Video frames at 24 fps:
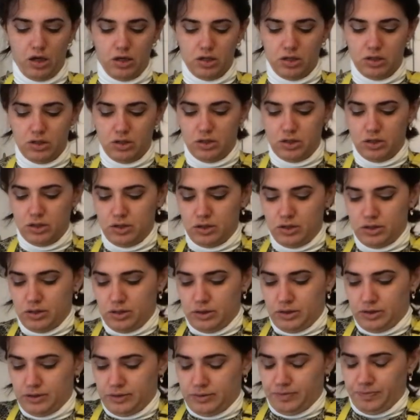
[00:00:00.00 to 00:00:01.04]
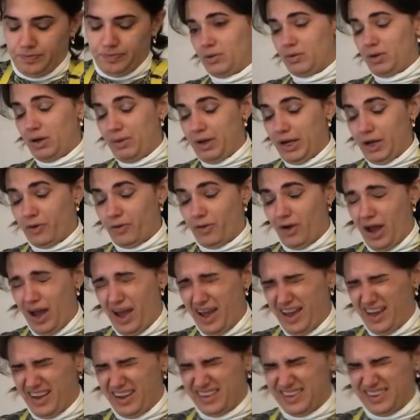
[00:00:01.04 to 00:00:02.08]
Why am I
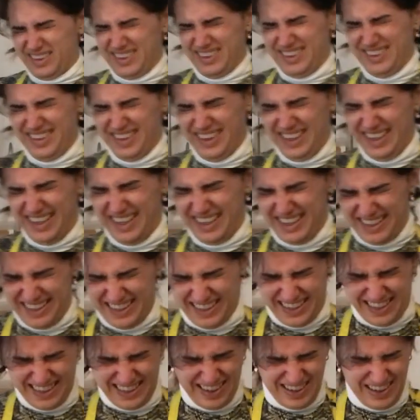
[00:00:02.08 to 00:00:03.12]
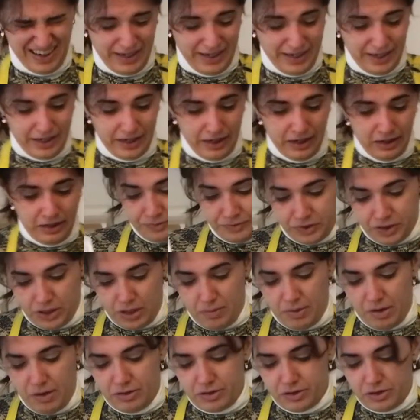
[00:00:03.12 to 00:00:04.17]
crying? This is a leek, not an onion. Okay, maybe
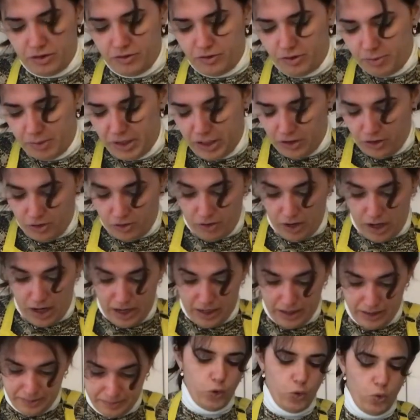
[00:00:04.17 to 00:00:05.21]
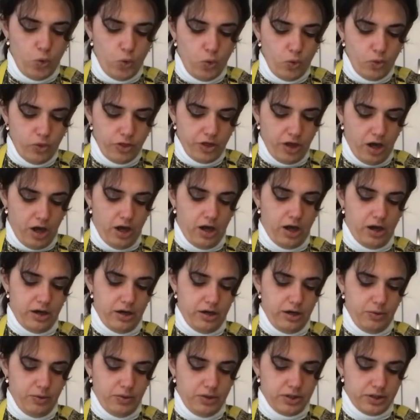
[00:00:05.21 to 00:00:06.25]
it's good for me to cry. Who thought
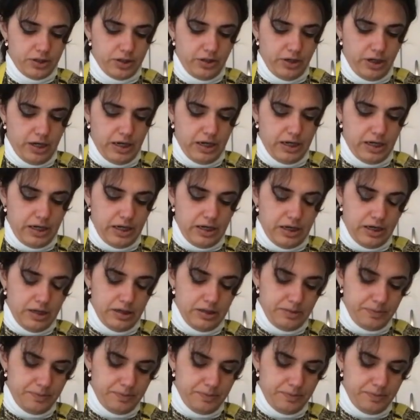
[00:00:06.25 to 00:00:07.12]
it was a good idea